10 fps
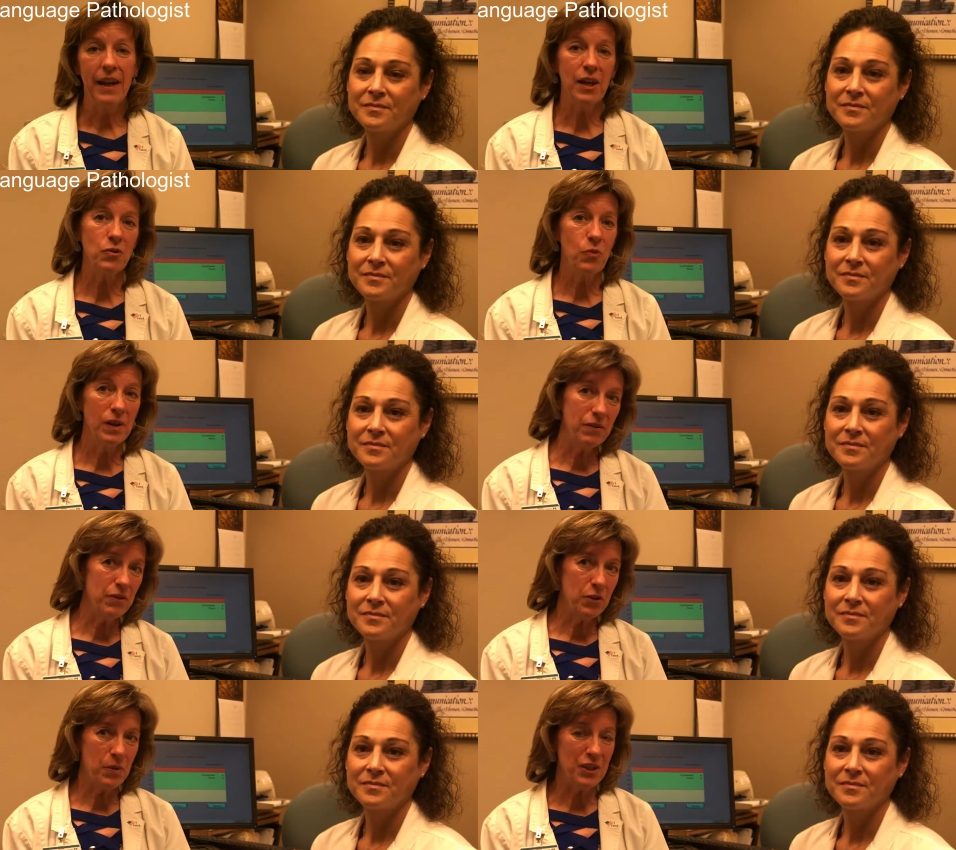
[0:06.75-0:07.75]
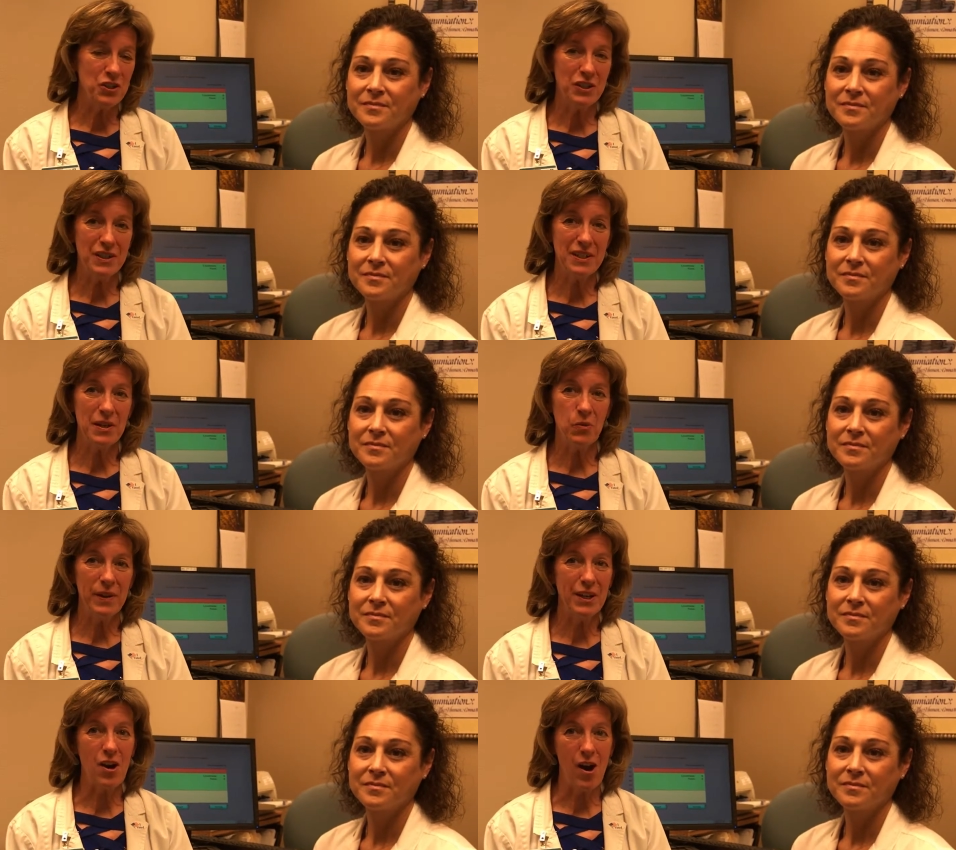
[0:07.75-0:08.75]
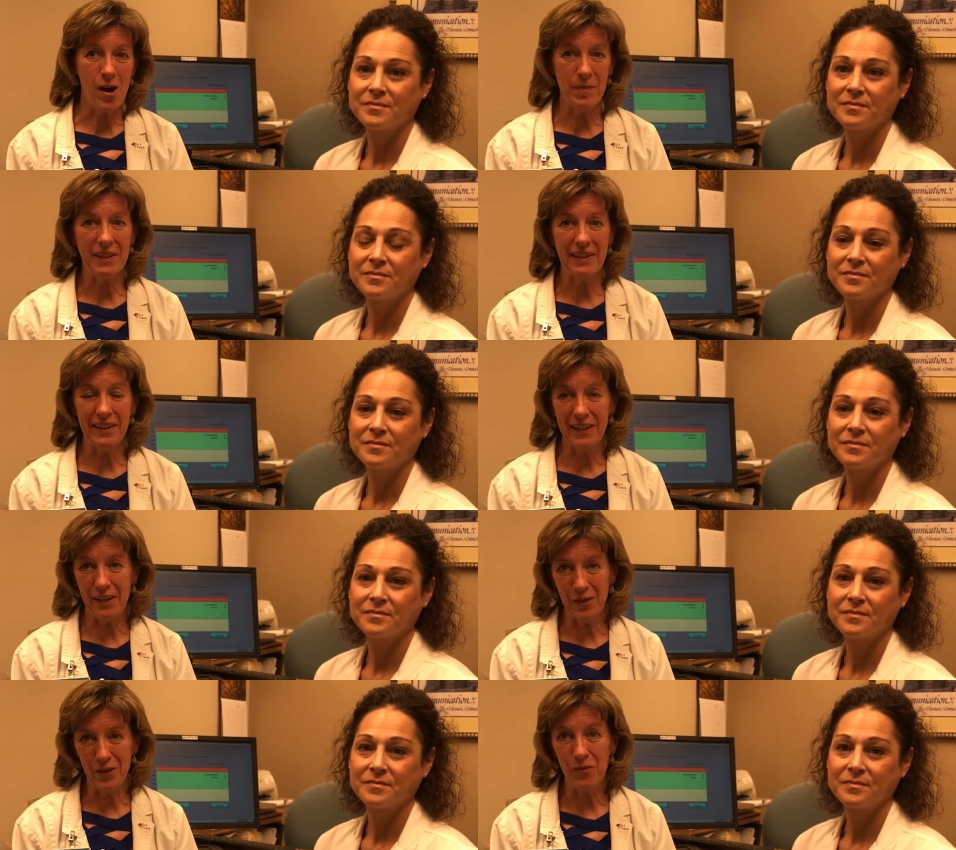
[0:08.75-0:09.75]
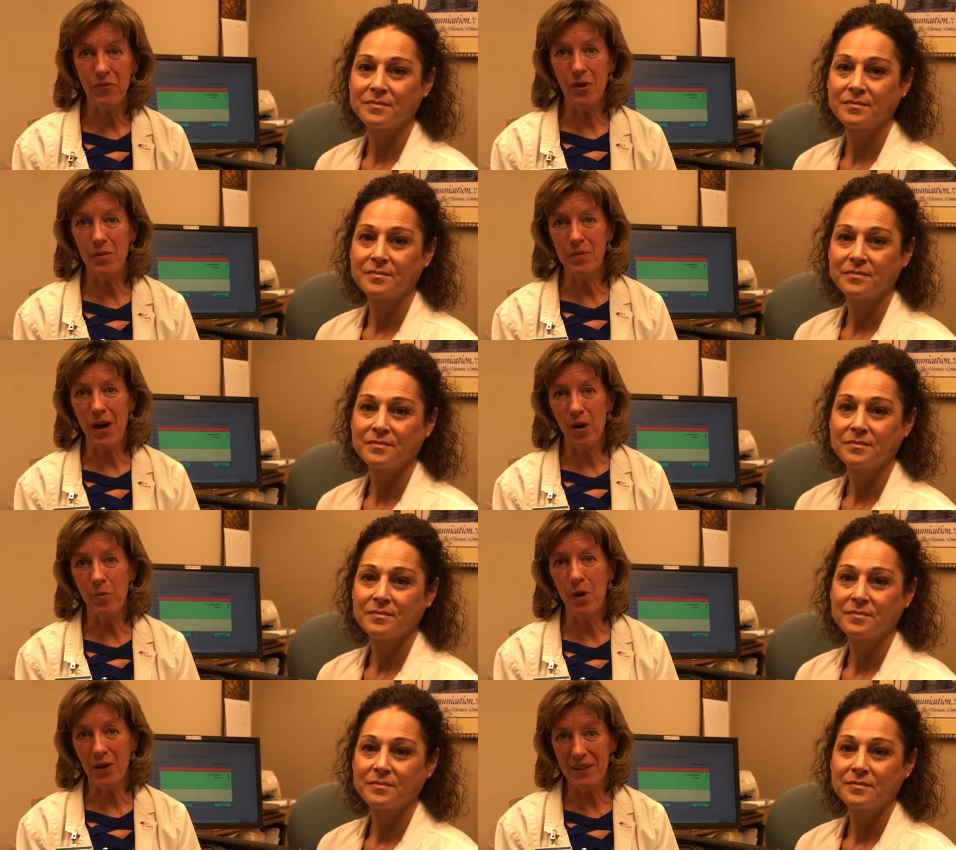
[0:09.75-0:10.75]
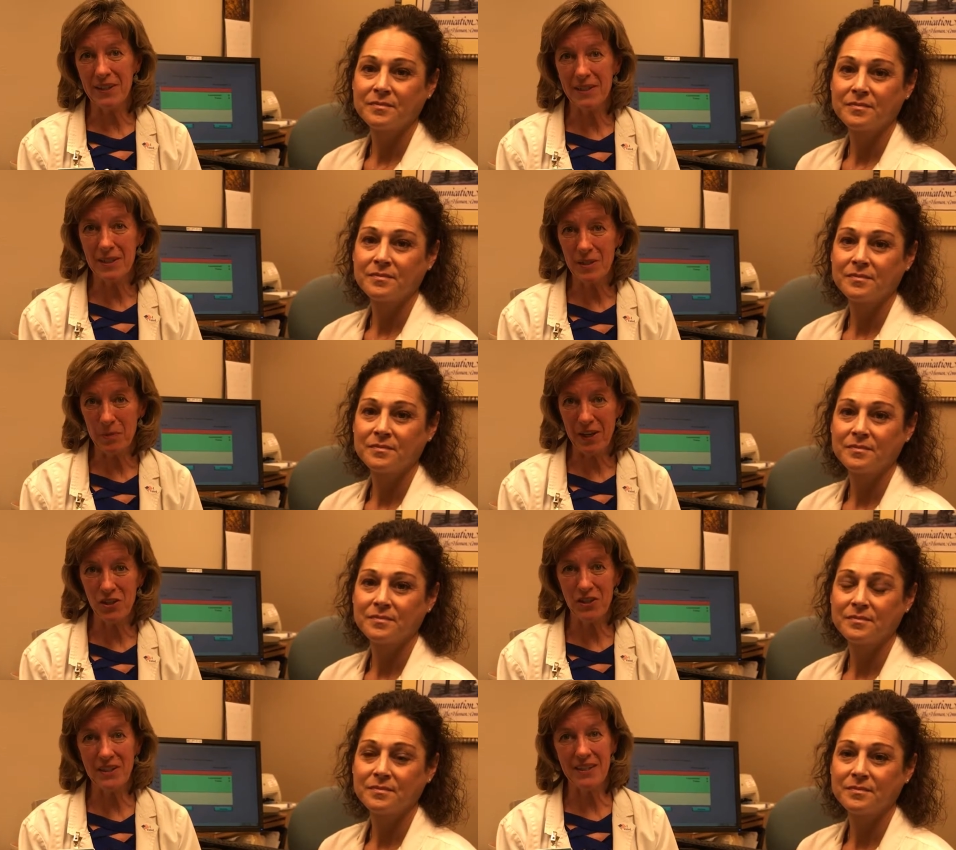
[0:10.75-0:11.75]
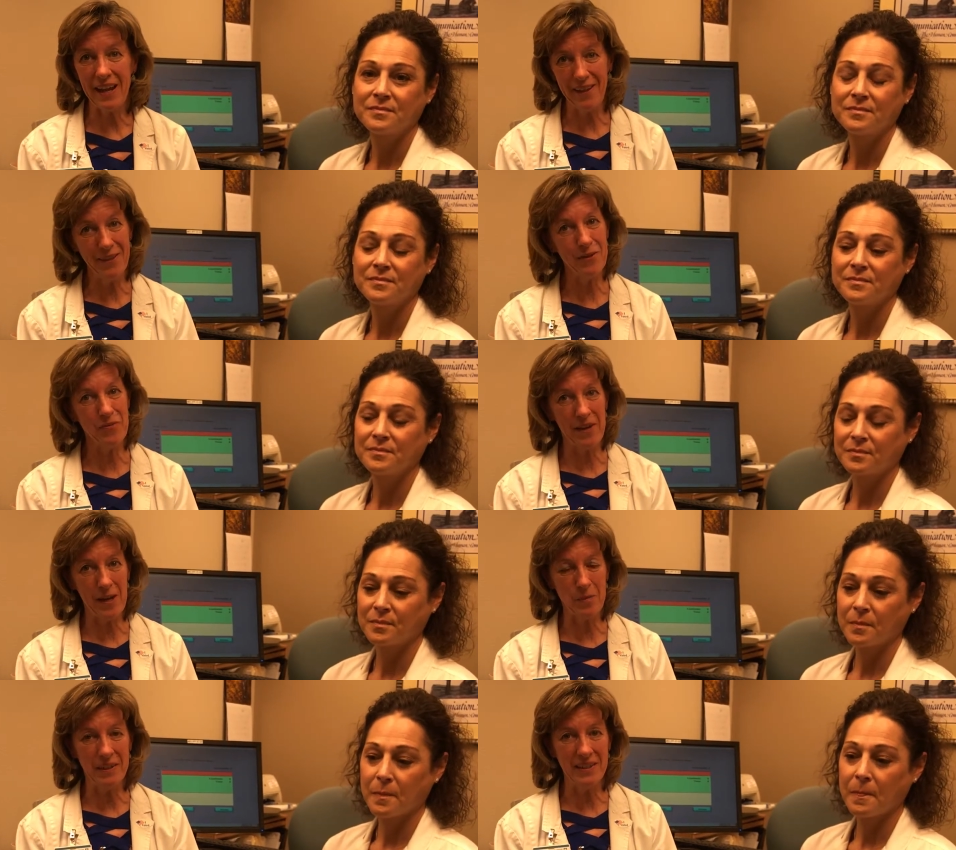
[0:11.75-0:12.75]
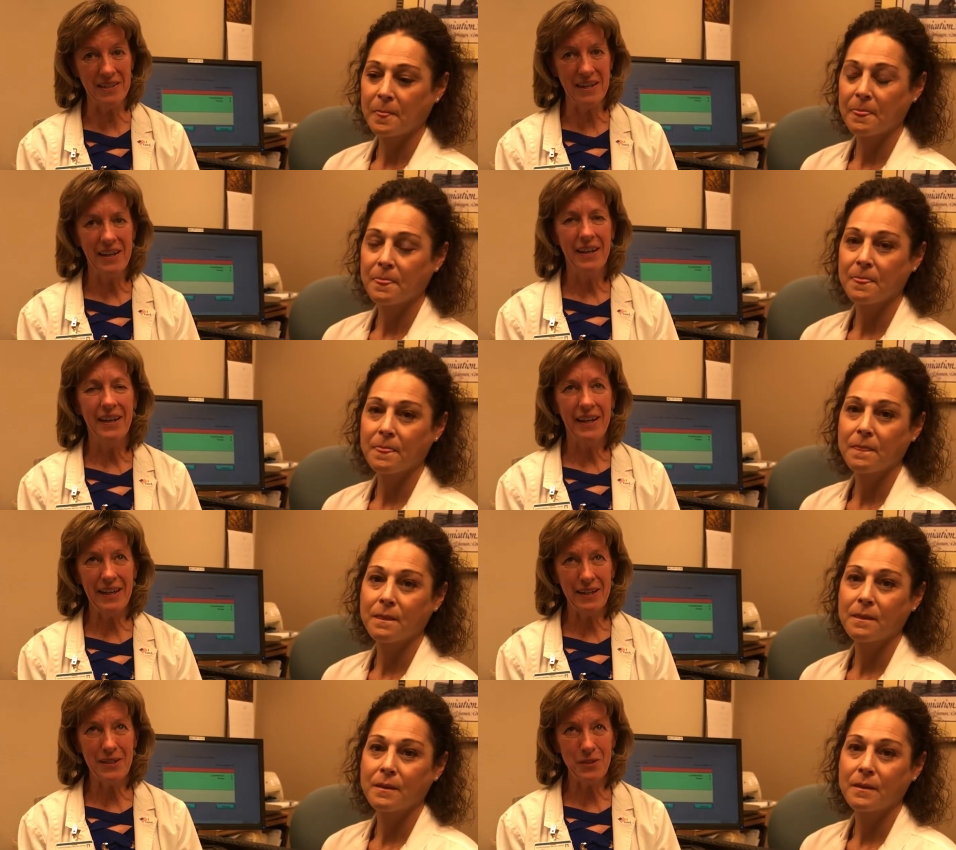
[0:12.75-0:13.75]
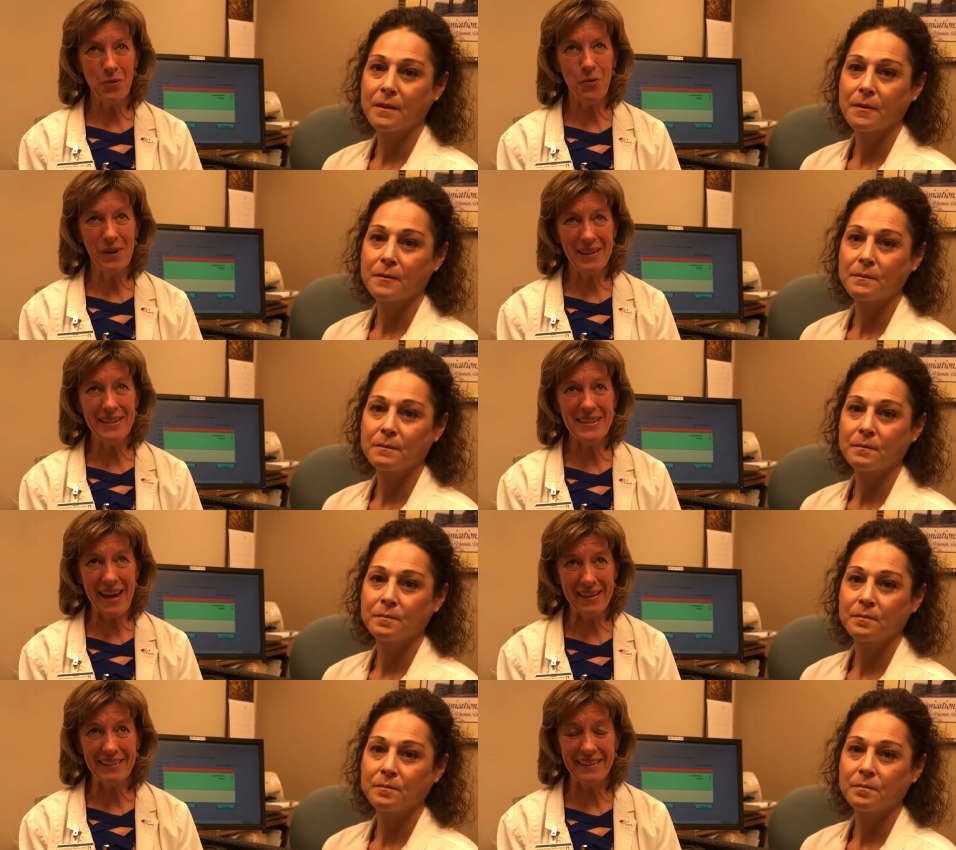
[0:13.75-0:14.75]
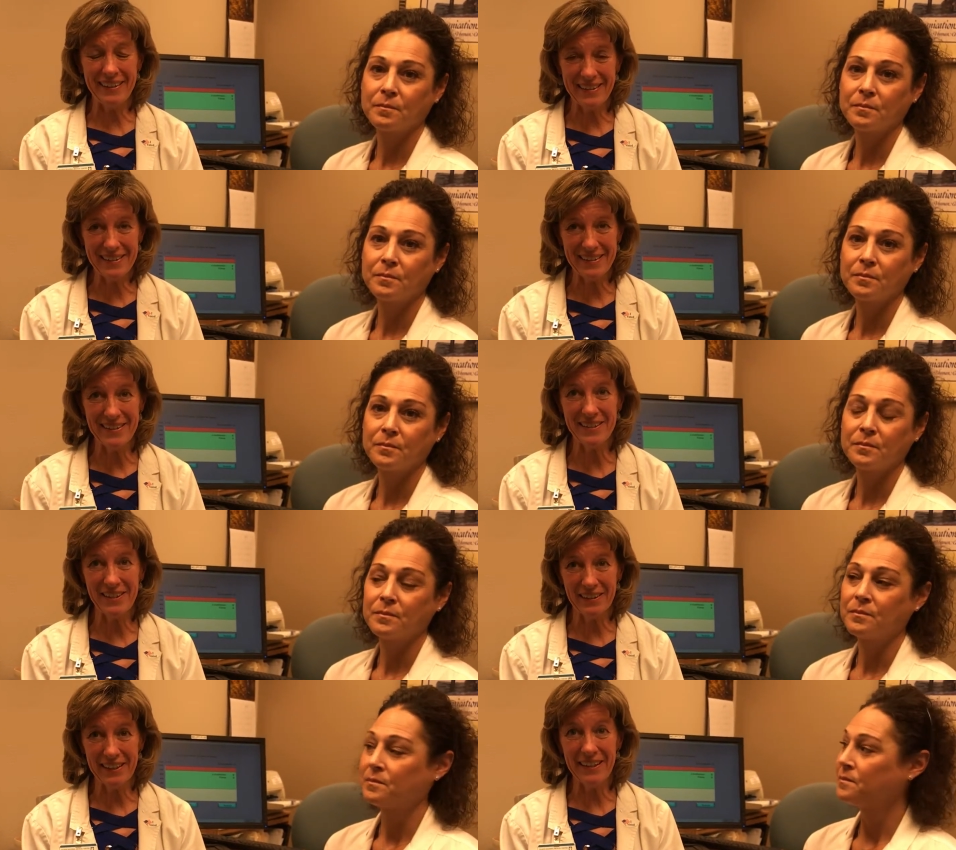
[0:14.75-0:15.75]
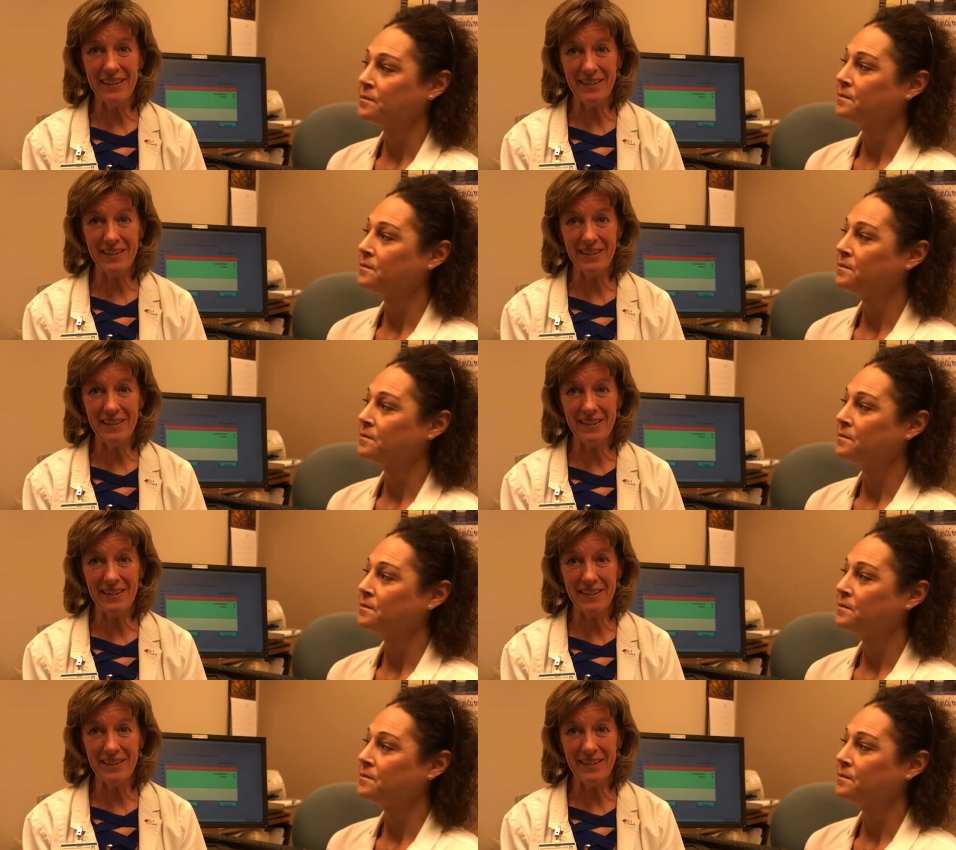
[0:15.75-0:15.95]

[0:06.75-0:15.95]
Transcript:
Speaker 1: And one of the questions that we commonly hear from our Parkinson's patients and their families is, what exactly is the Lee